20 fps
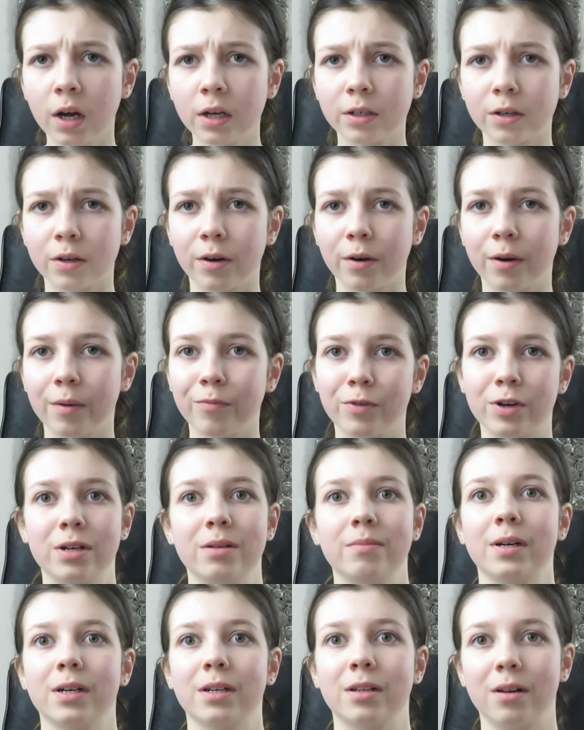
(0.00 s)
I don't know, I'm
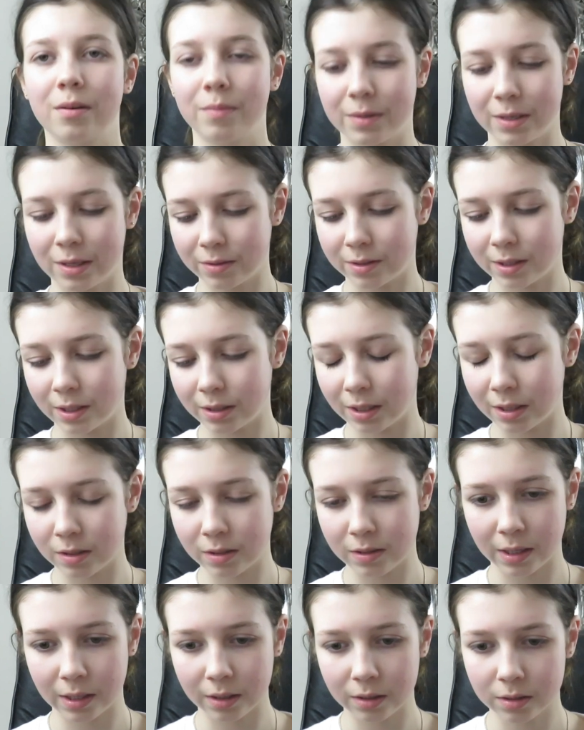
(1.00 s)
really bad at like pronouncing
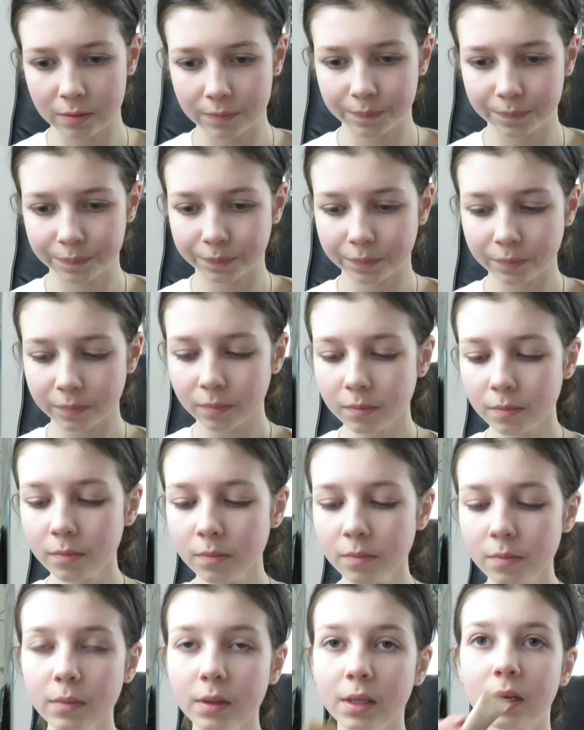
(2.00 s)
these things.
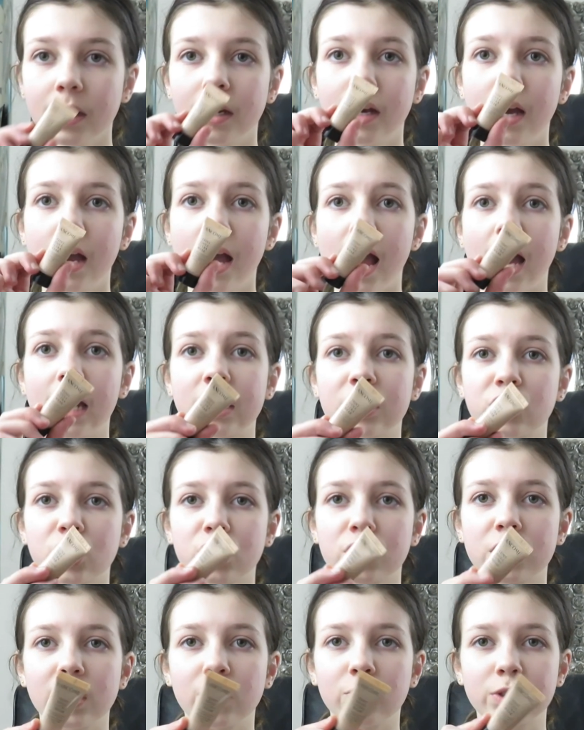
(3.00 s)
And it's
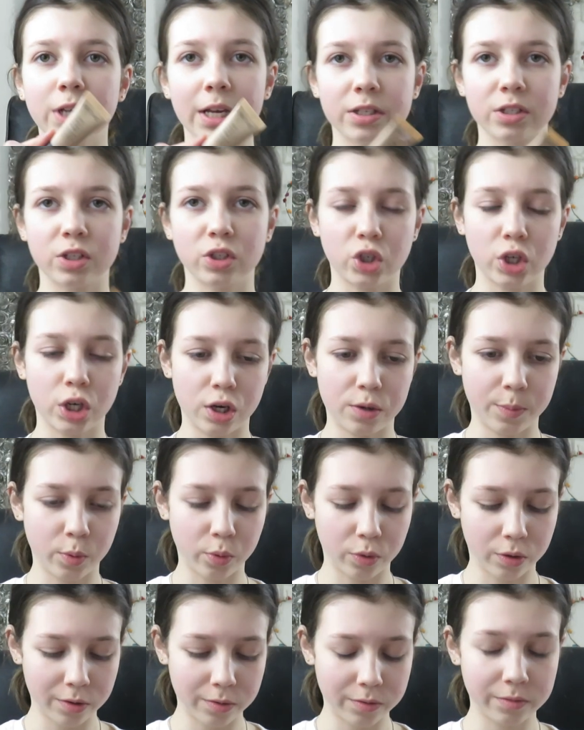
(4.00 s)
just a little tester tube,
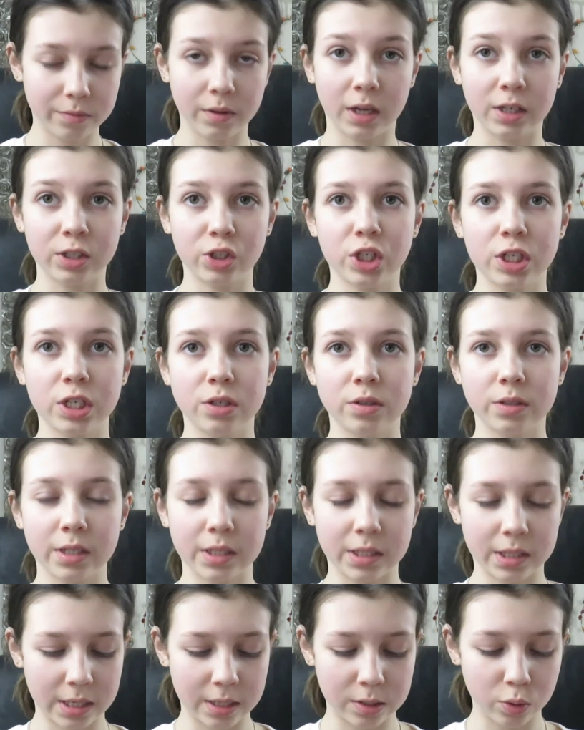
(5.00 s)
although like she
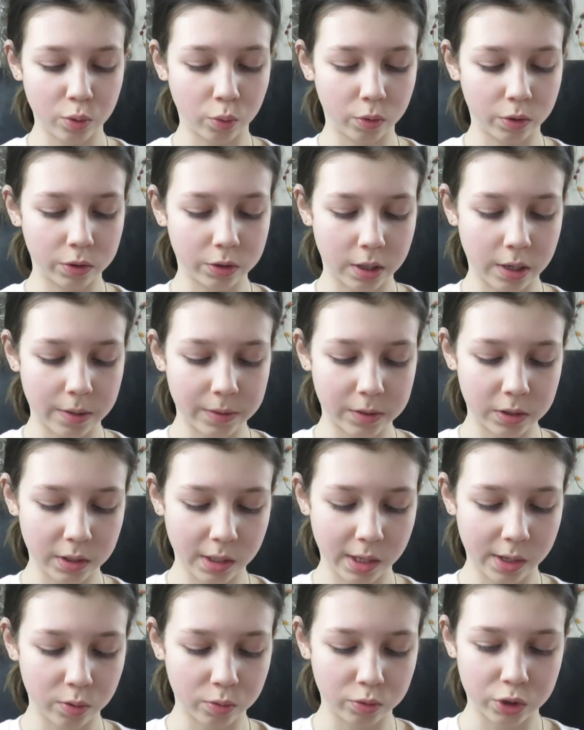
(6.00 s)
uses these all the time. This is
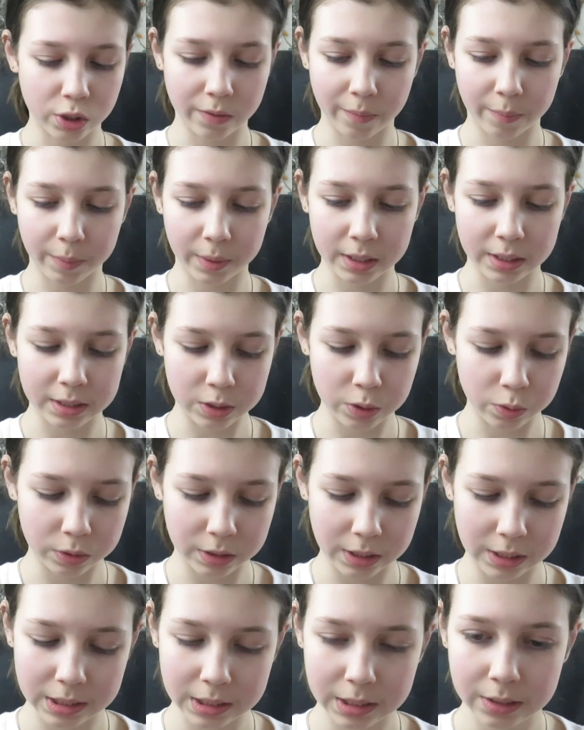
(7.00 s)
like all she ever bloody
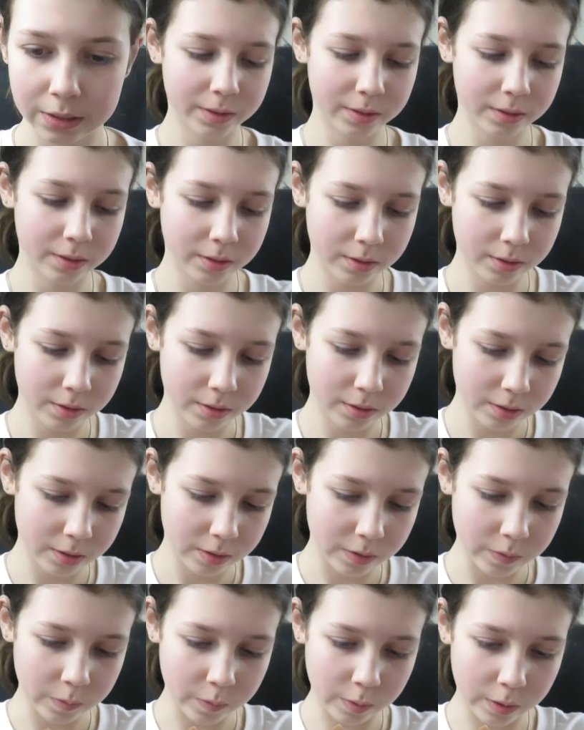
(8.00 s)
uses.
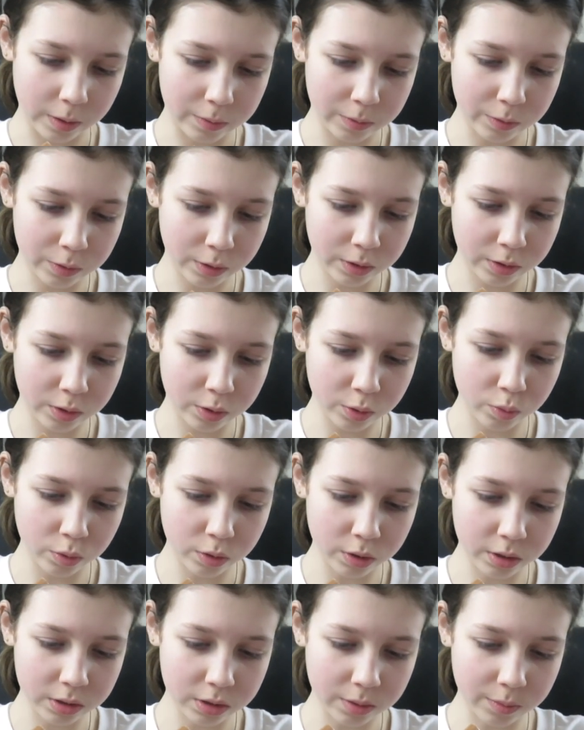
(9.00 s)
Right, it's gonna
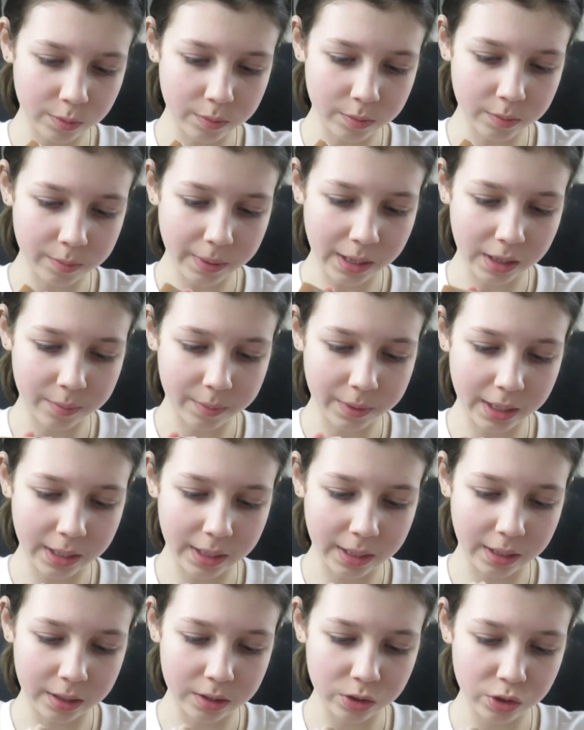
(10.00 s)
squirt some on the back of my
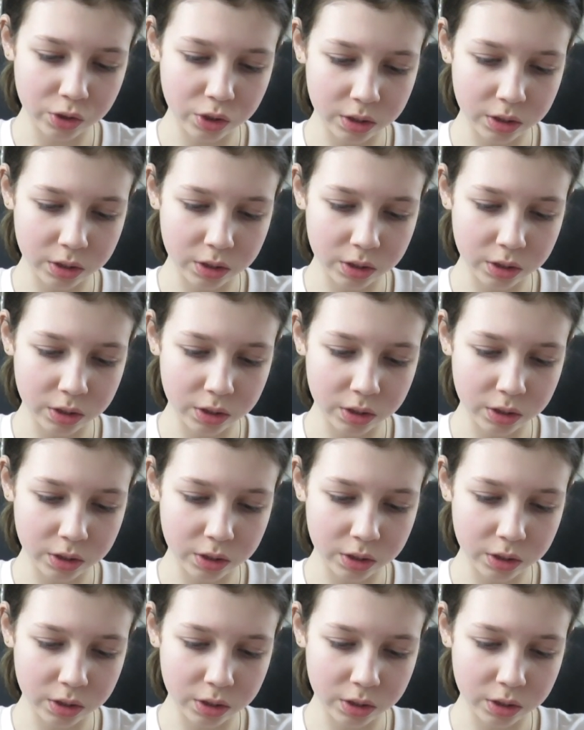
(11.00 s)
hand.